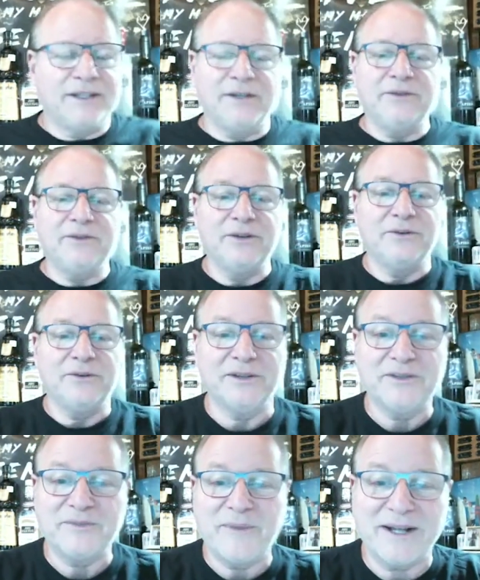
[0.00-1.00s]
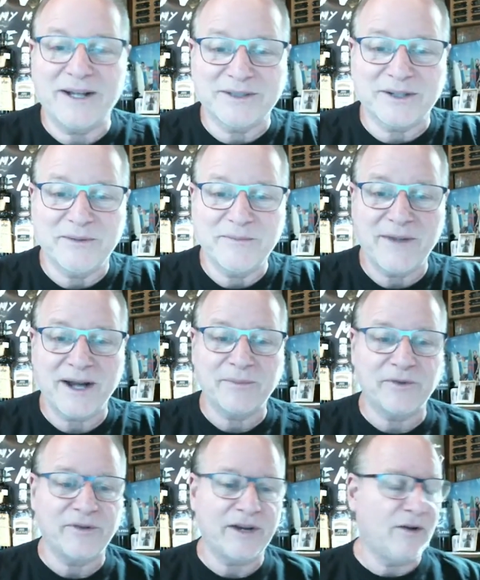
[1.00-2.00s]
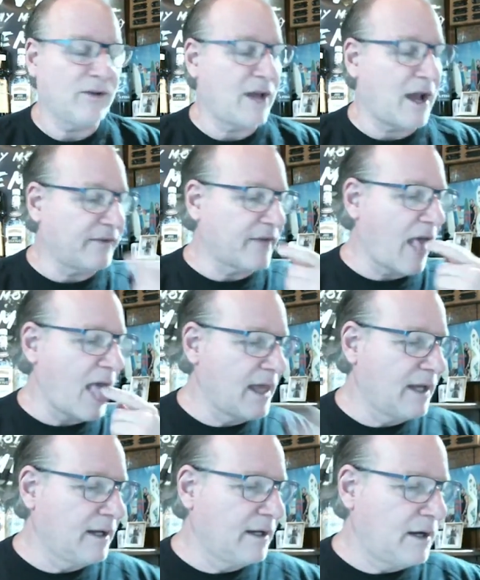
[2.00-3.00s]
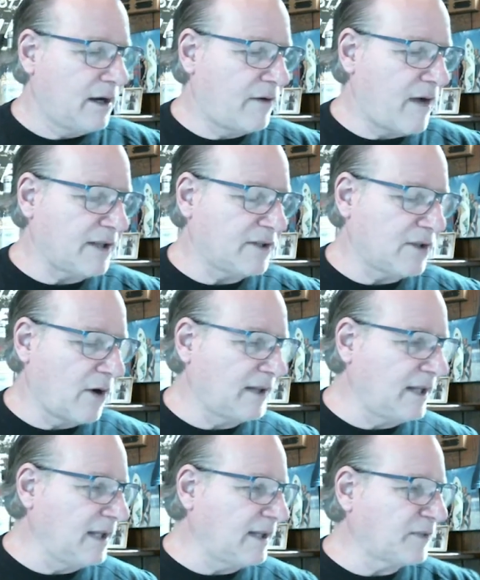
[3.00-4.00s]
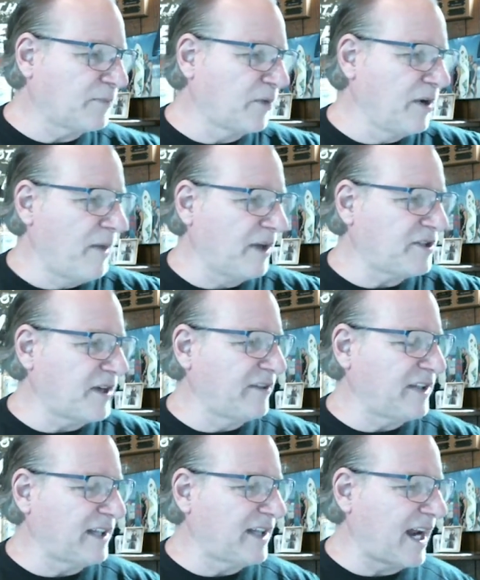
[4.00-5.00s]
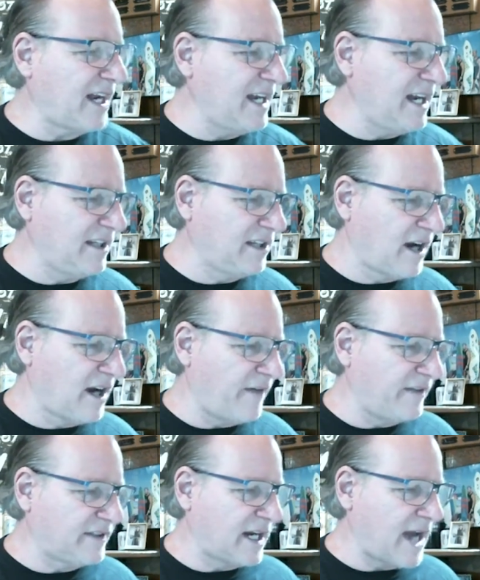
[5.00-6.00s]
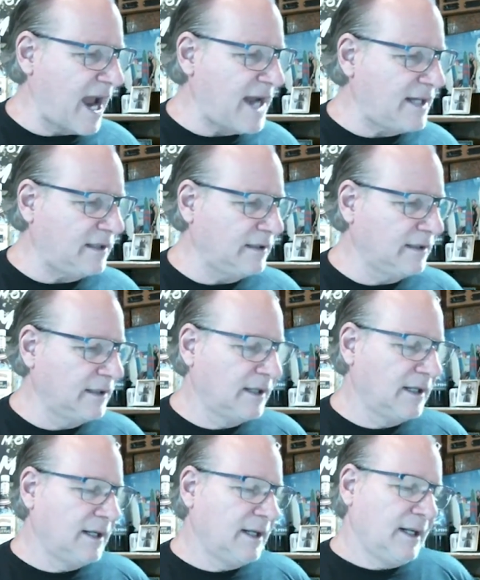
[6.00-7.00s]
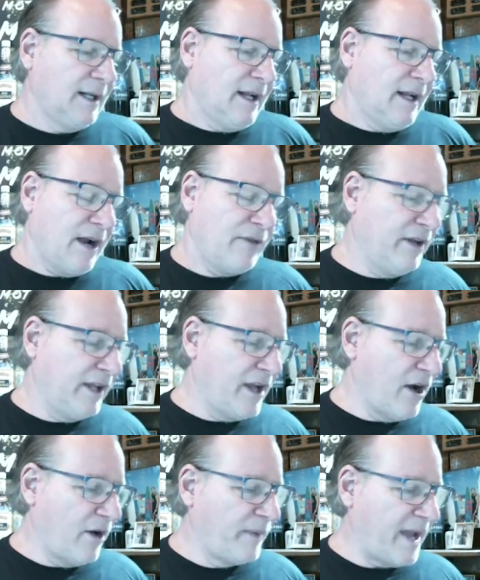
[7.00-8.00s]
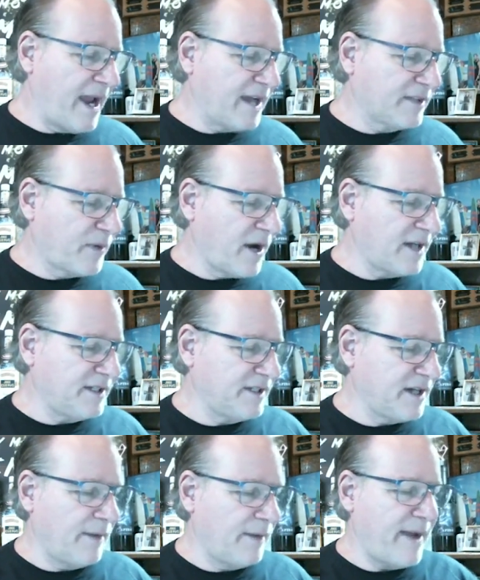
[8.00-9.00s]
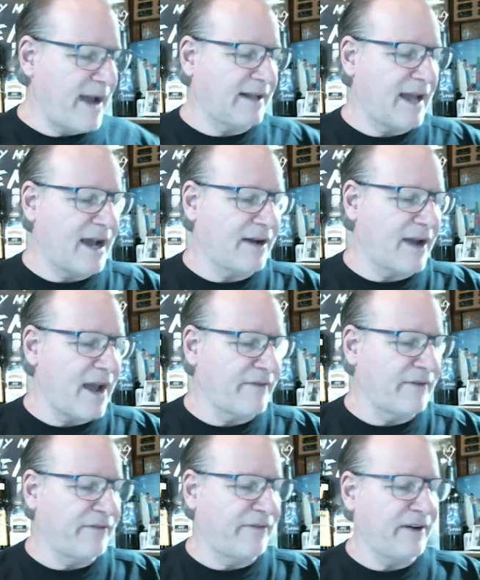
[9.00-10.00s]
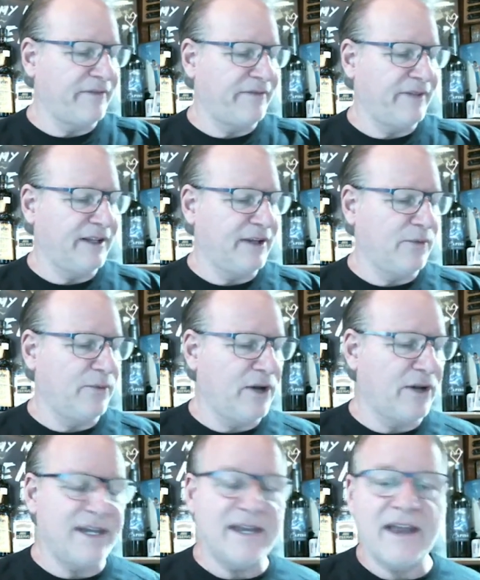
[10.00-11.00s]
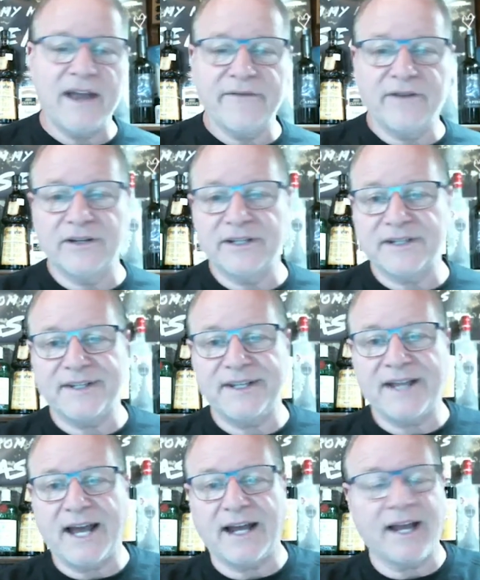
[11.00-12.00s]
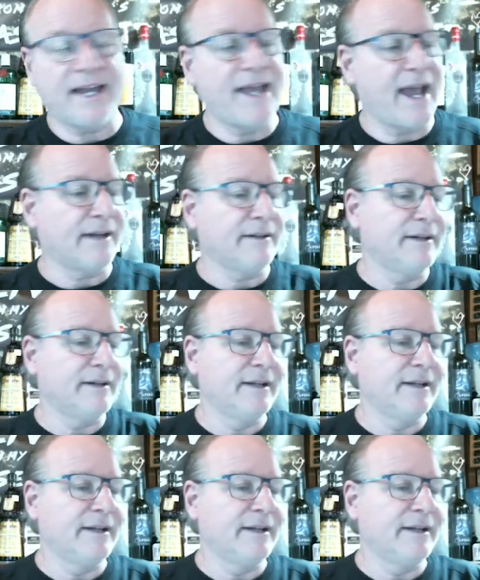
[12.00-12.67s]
You too can sponsor Mike Marino Live. All right, so I think that's pretty much everything that I needed to cover tonight. I really hope gas prices come back down. I have a funny feeling we are never going to see that again.